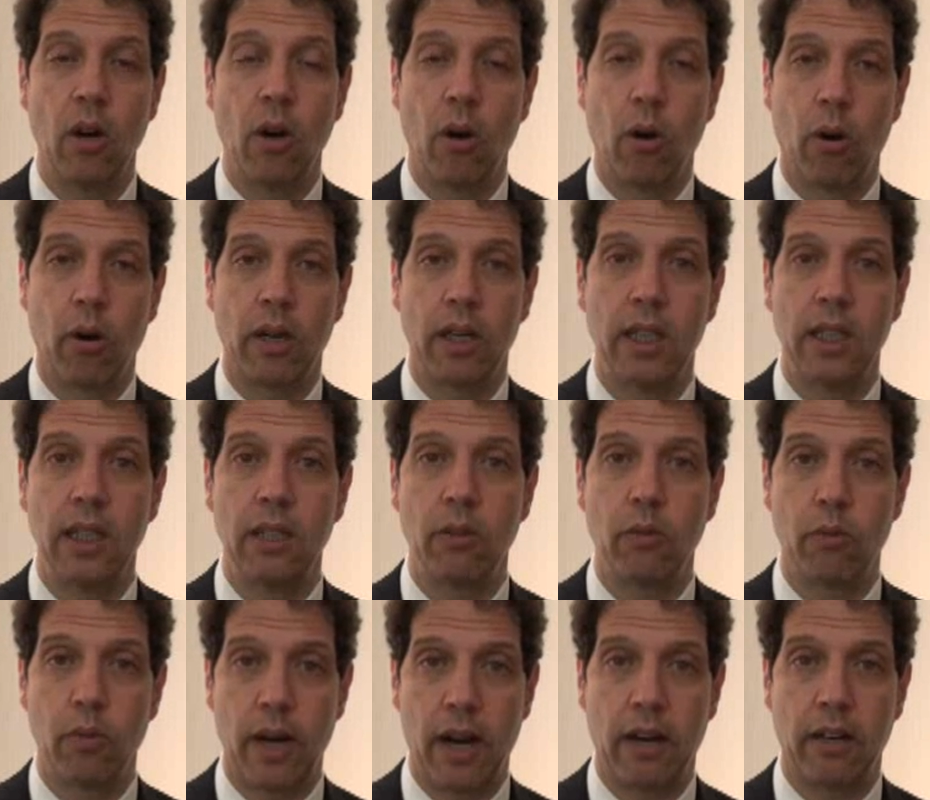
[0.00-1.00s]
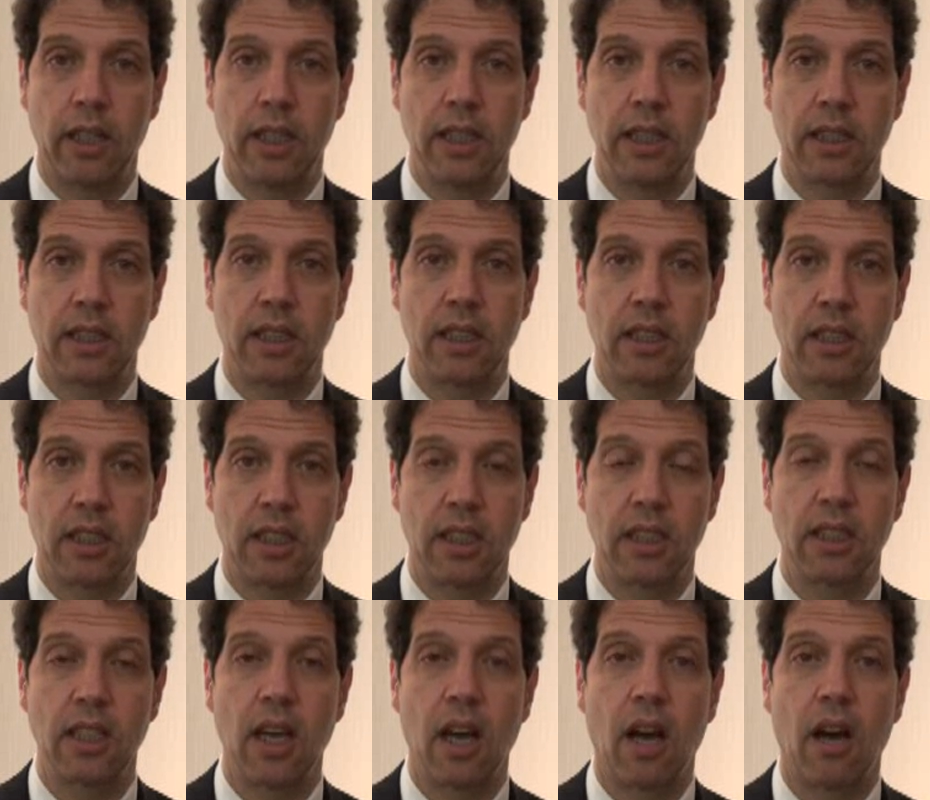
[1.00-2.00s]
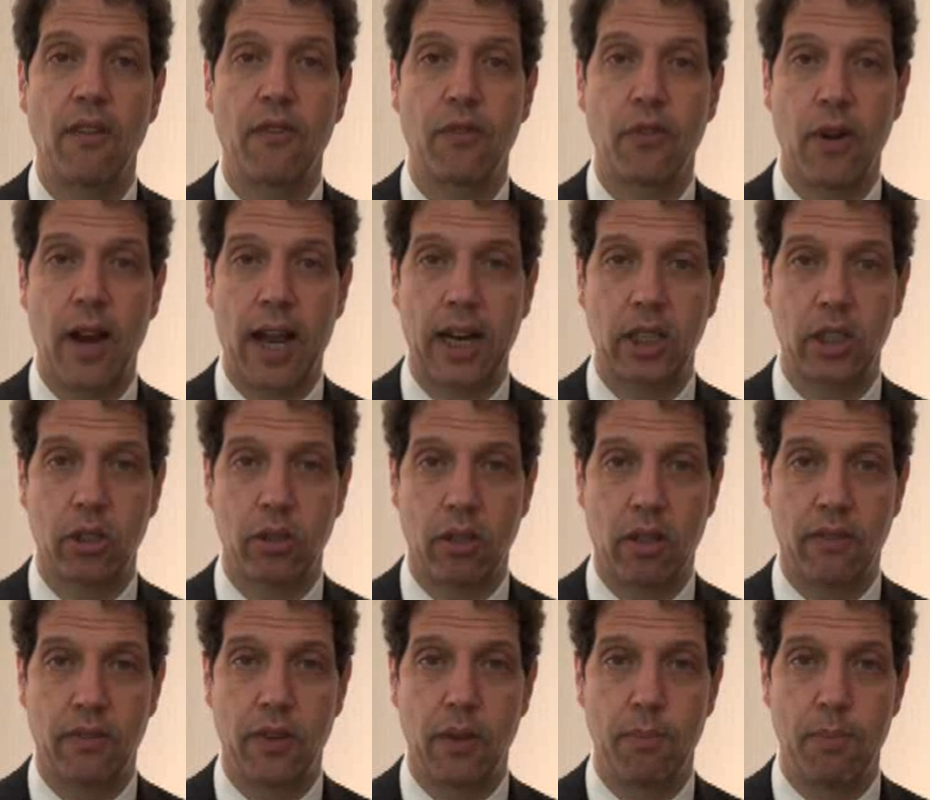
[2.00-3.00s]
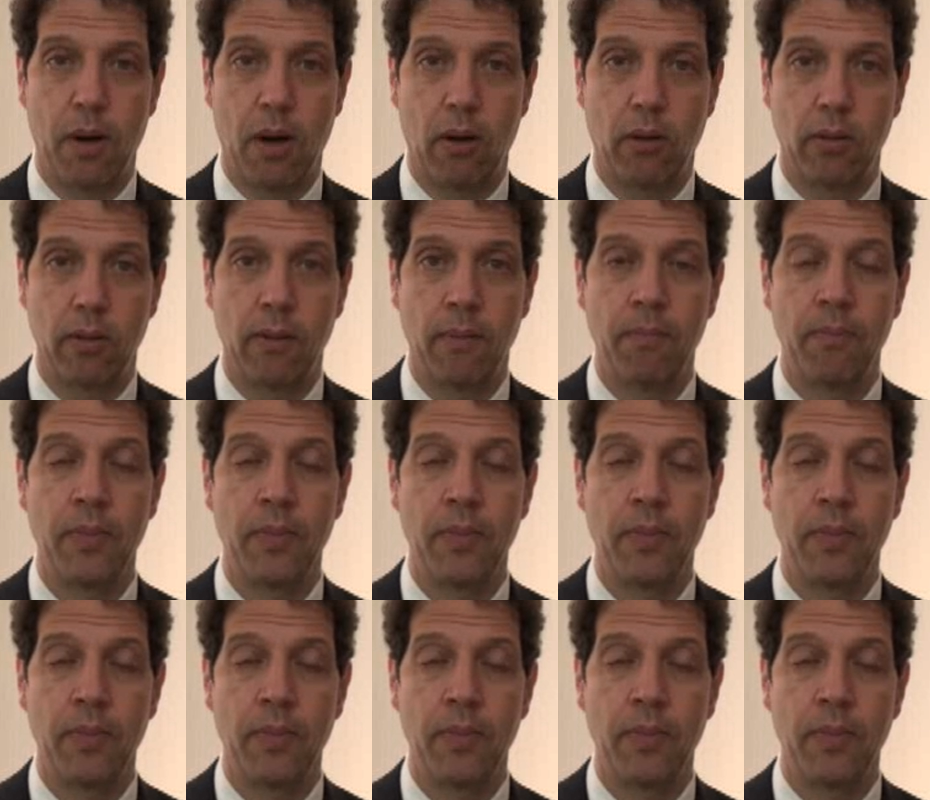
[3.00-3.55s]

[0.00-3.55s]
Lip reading: or in rare instances, a fracture of the bone.